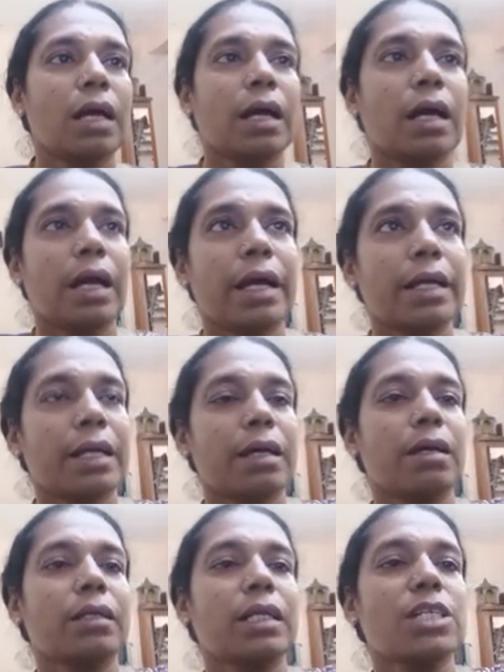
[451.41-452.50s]
And
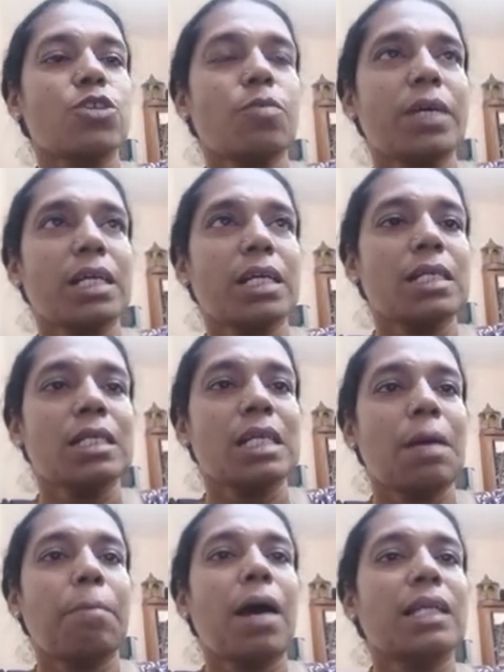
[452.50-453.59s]
next topic is
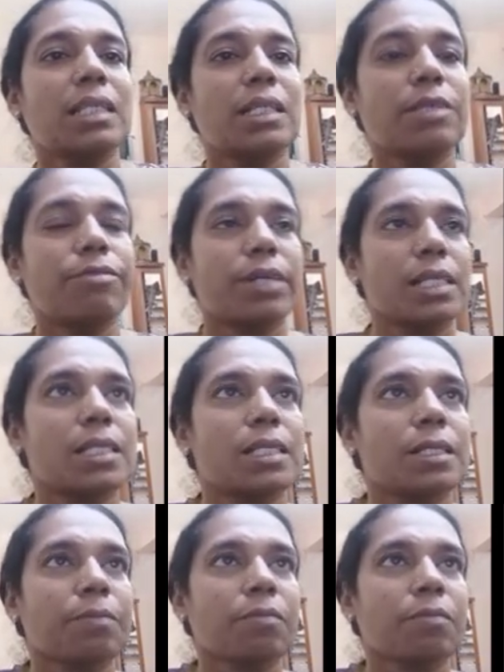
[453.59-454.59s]
path difference.